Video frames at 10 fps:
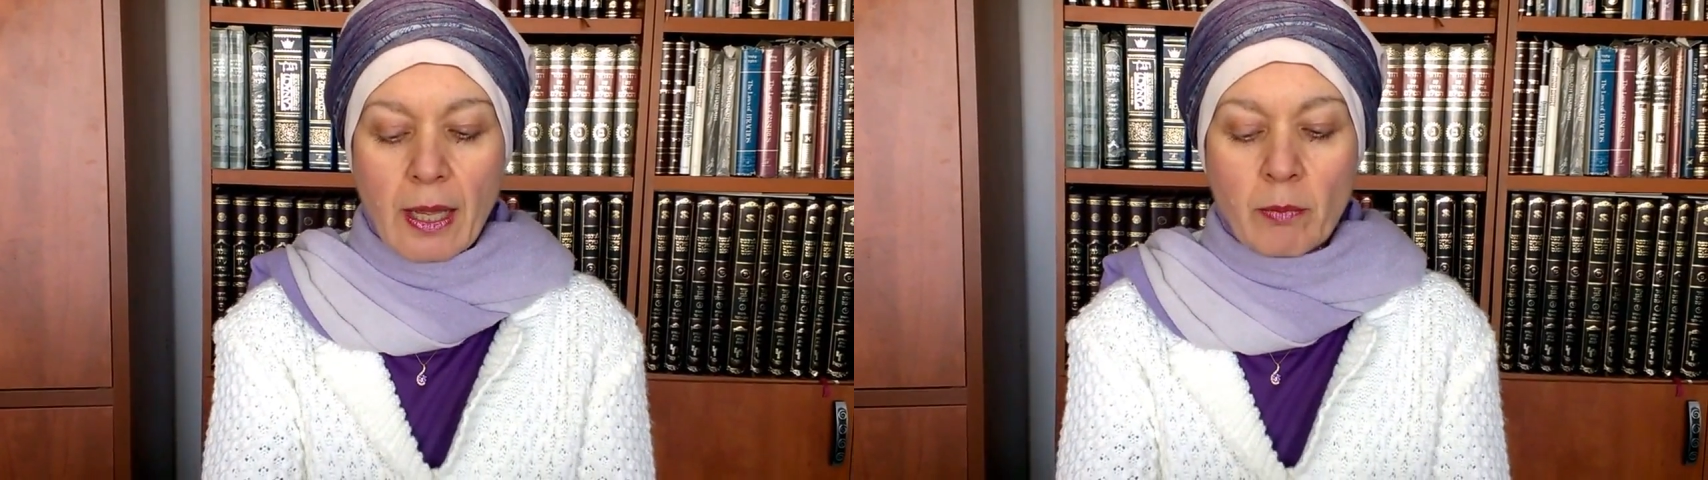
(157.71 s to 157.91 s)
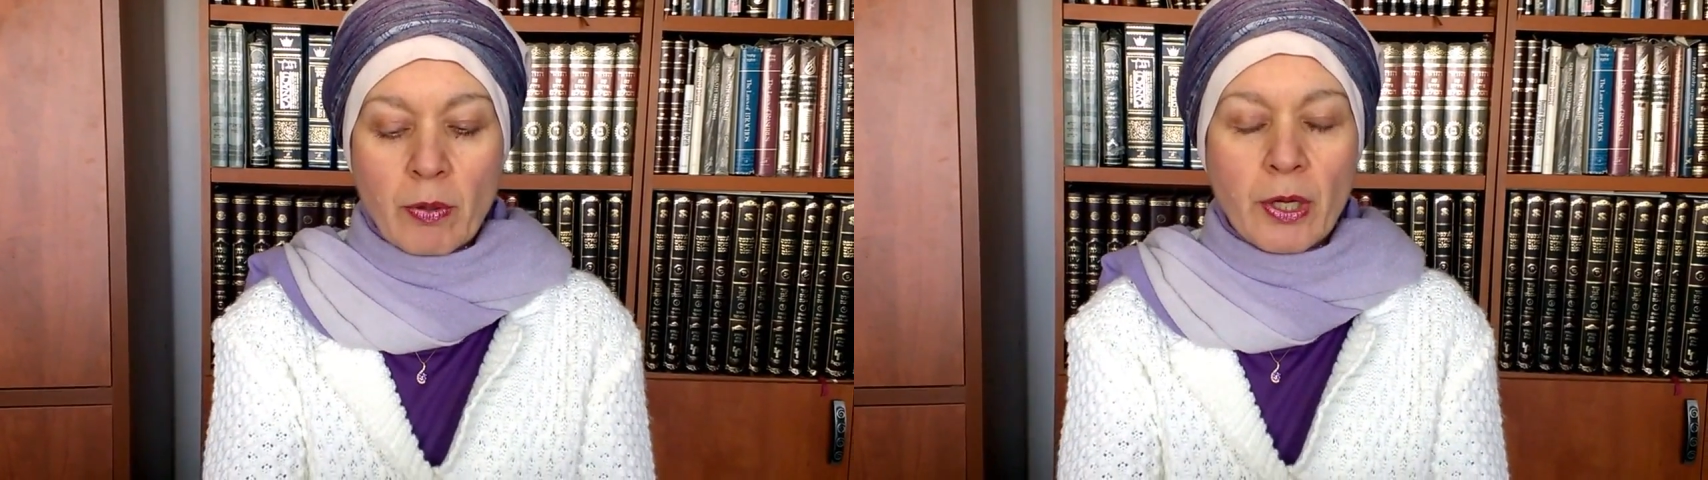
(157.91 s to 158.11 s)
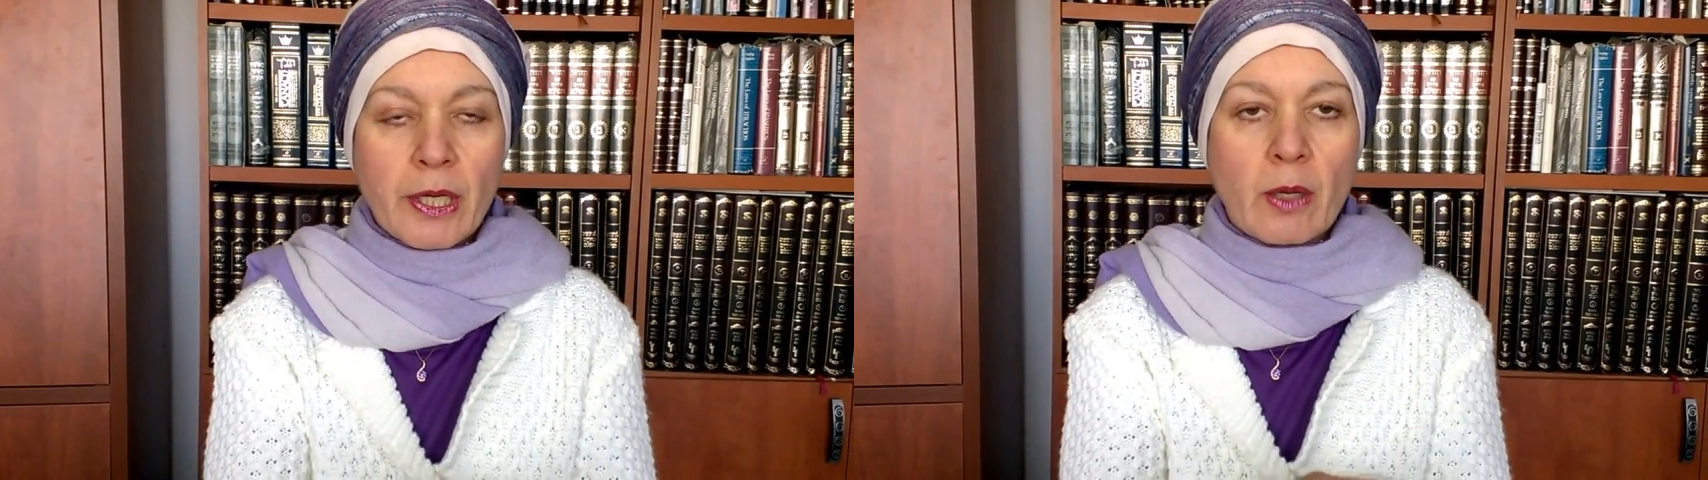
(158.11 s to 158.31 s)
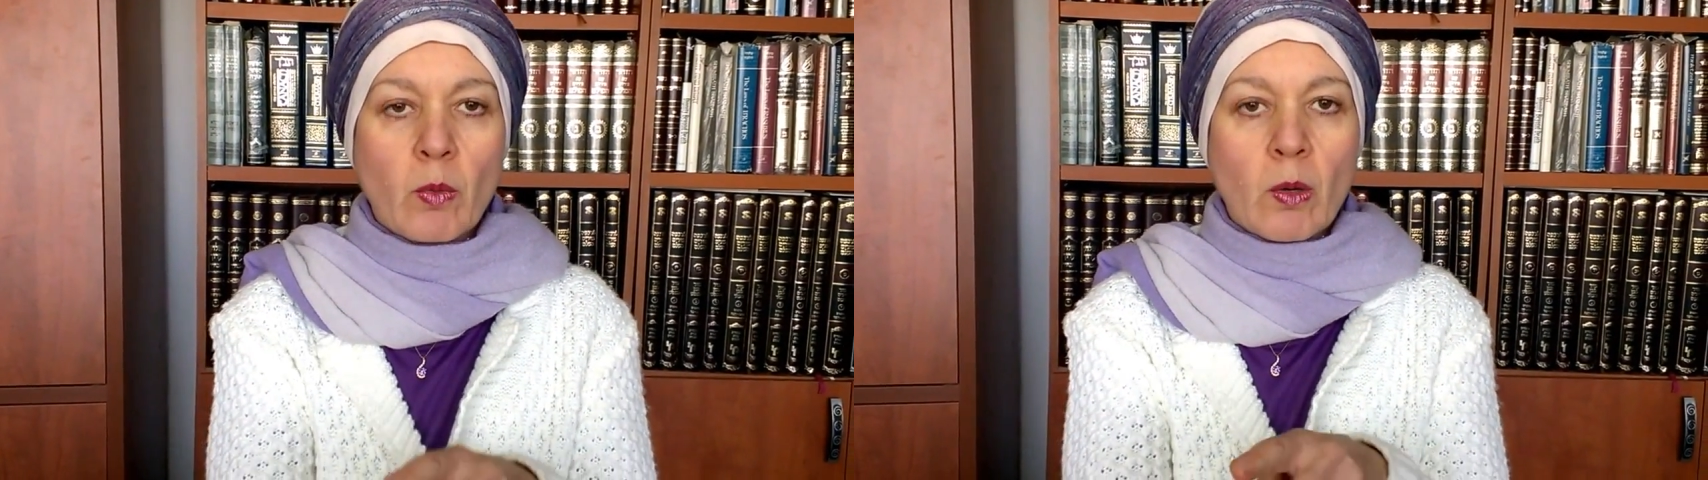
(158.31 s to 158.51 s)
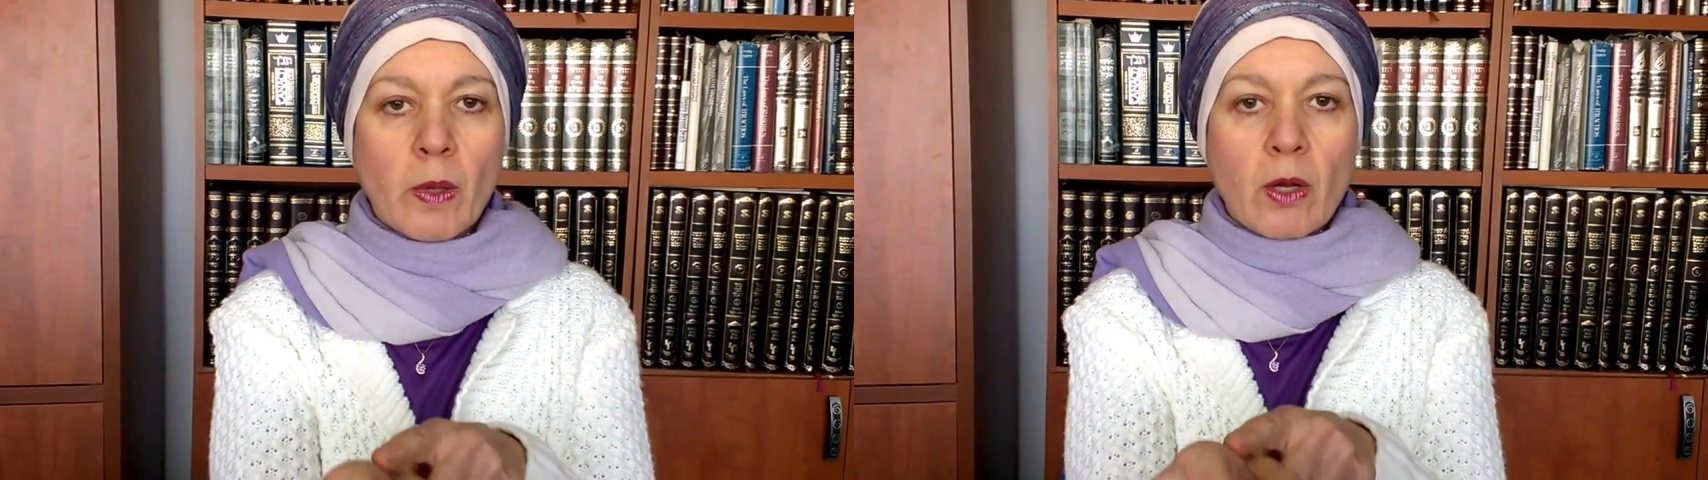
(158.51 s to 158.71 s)
and put it in
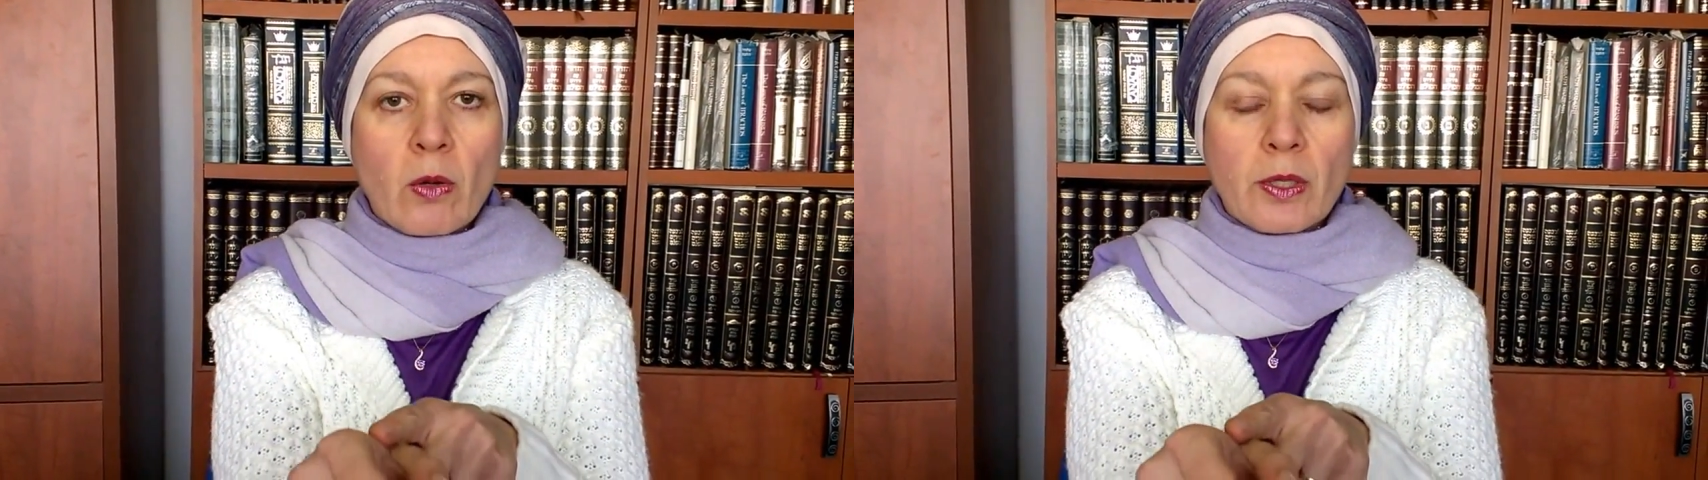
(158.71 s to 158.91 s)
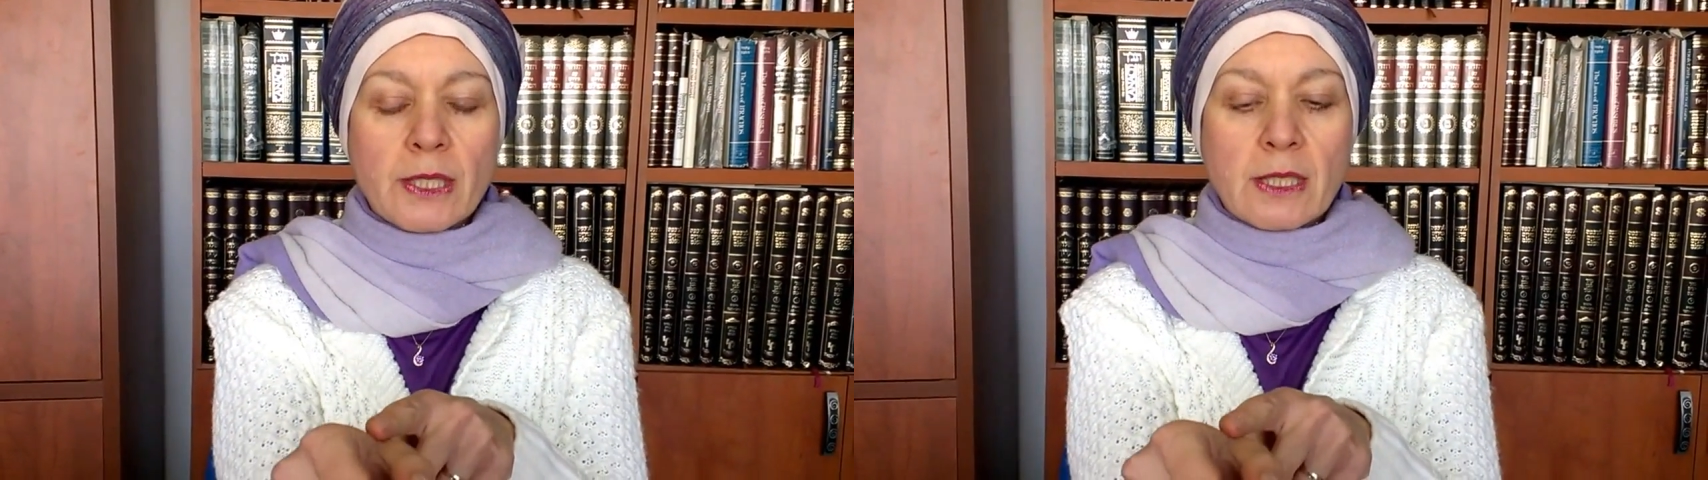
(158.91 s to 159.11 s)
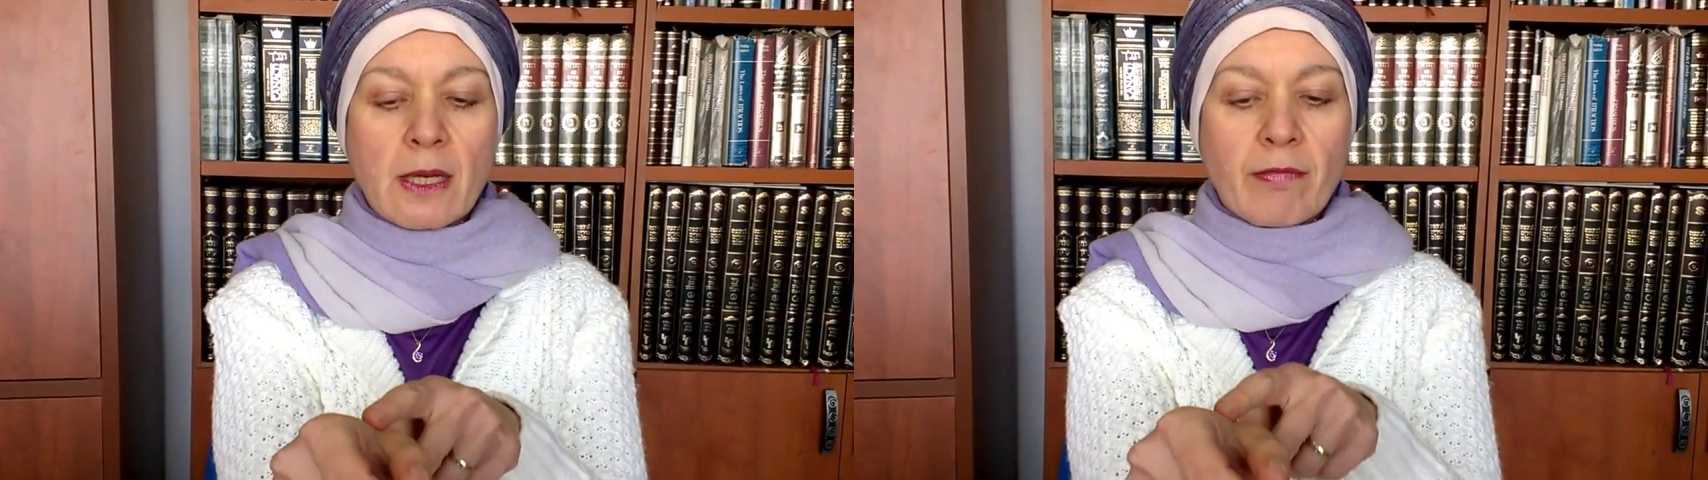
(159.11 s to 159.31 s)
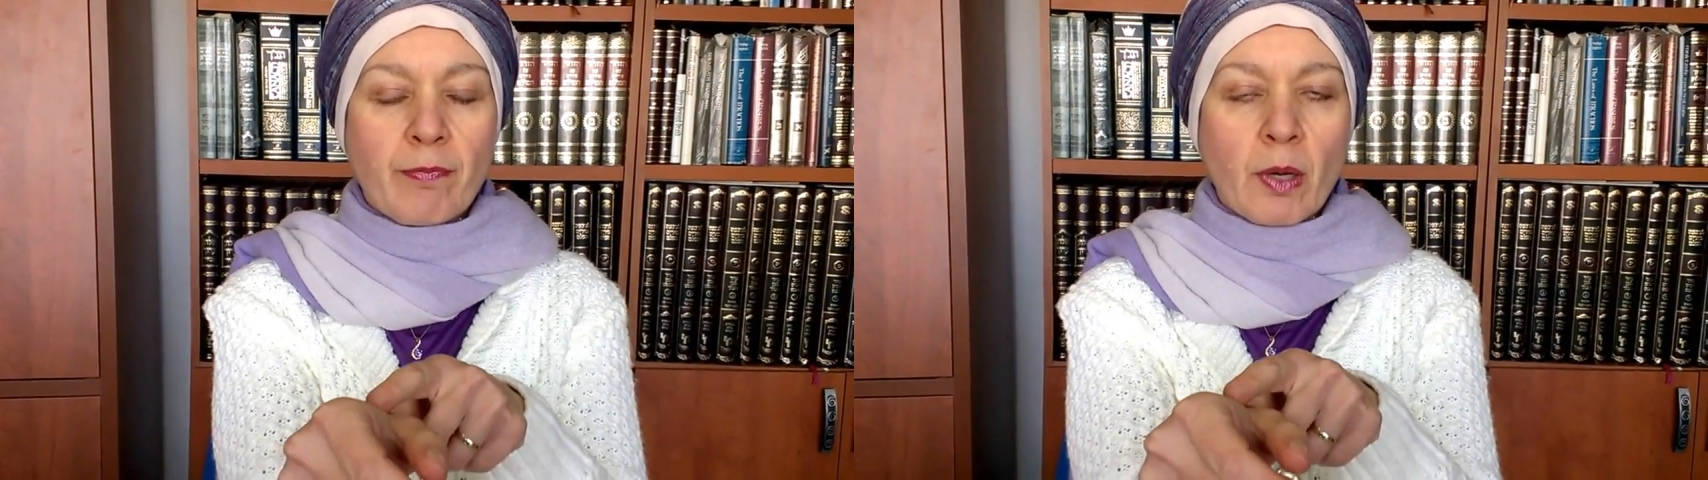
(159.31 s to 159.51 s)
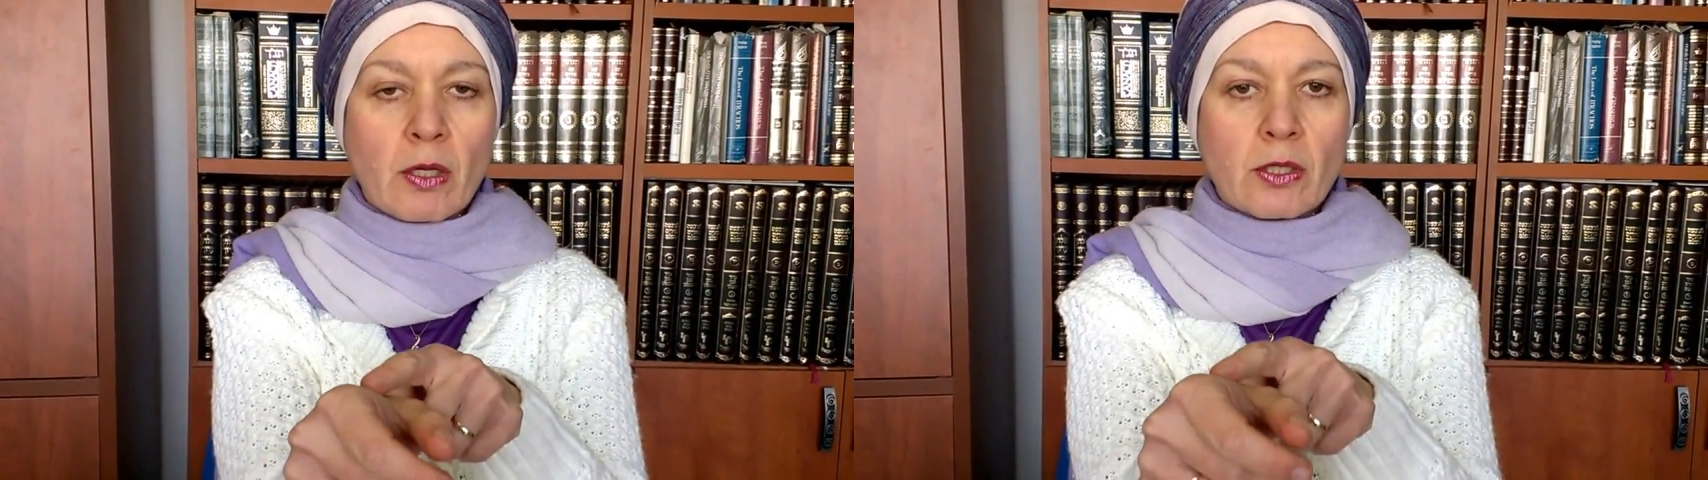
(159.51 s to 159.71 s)
what we call the snuff
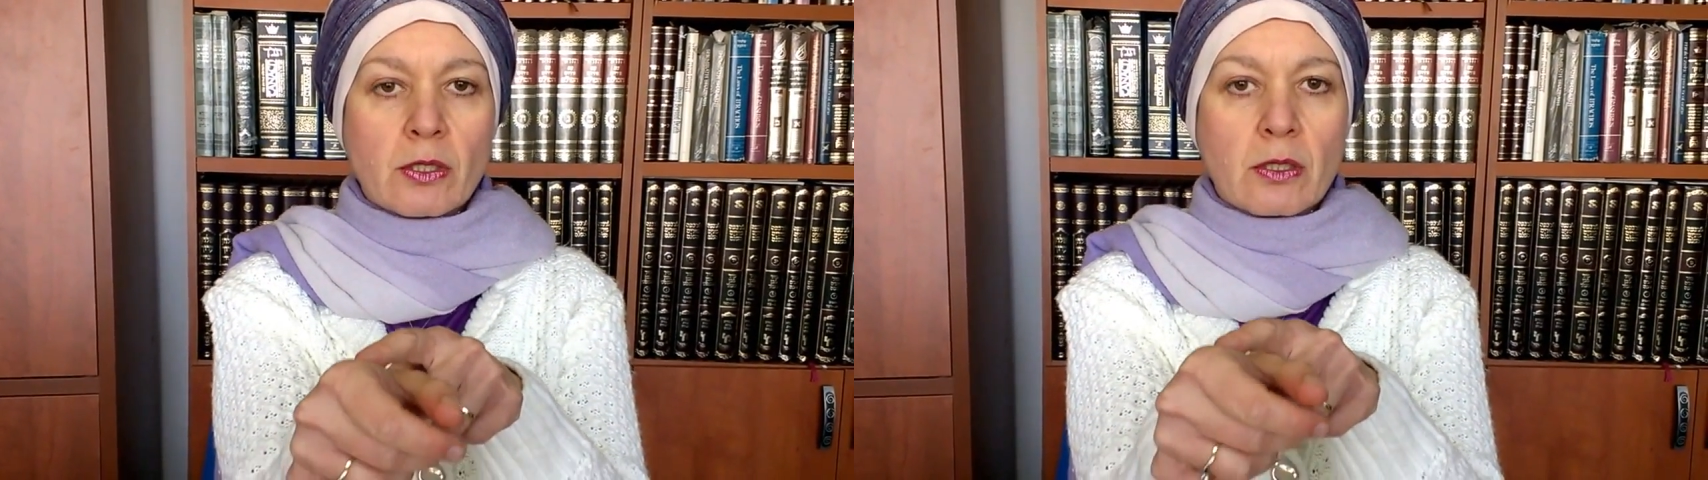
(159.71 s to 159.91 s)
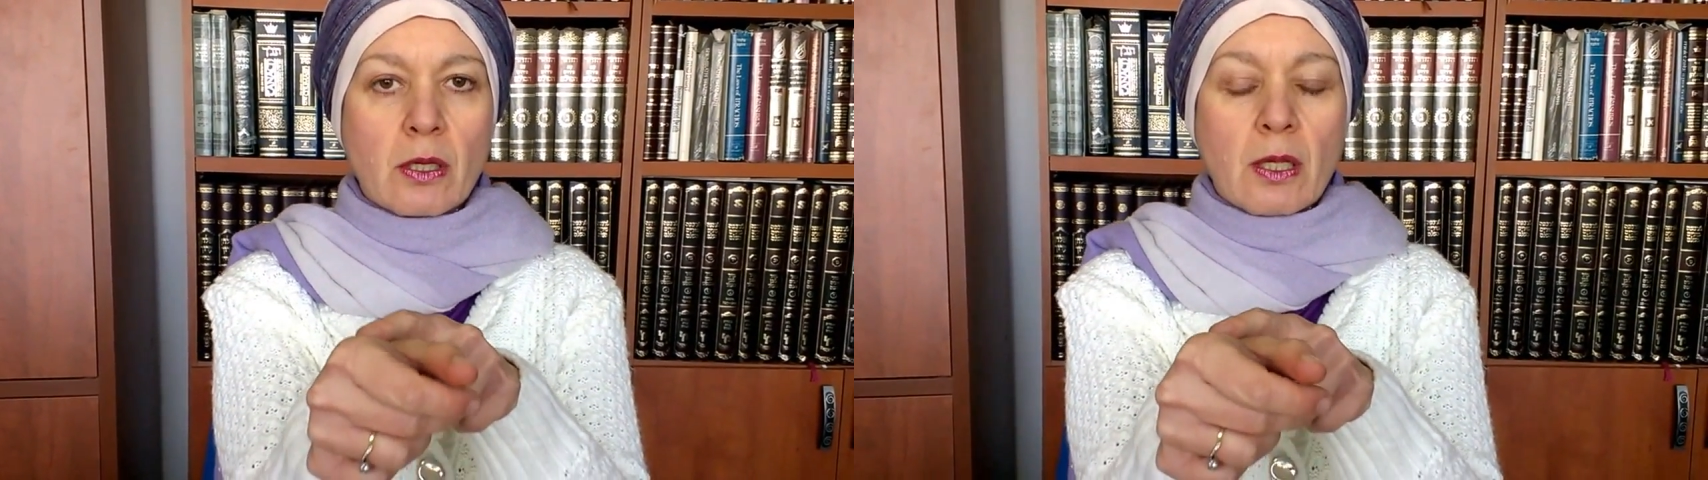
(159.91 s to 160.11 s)
box.